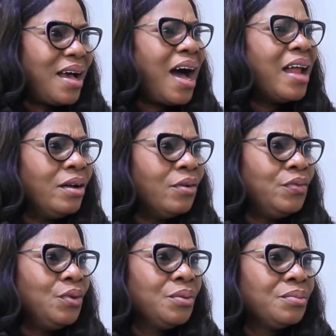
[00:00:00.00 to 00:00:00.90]
I
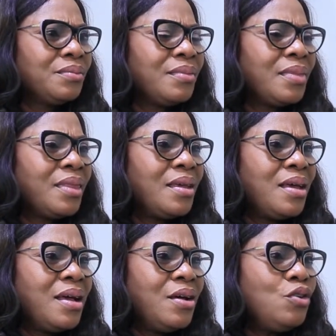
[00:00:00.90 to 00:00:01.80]
love you.
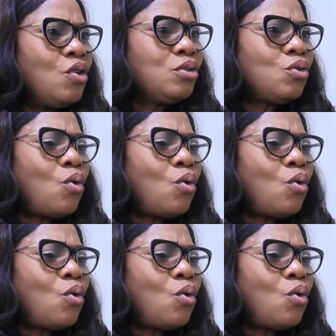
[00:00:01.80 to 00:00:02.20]
Not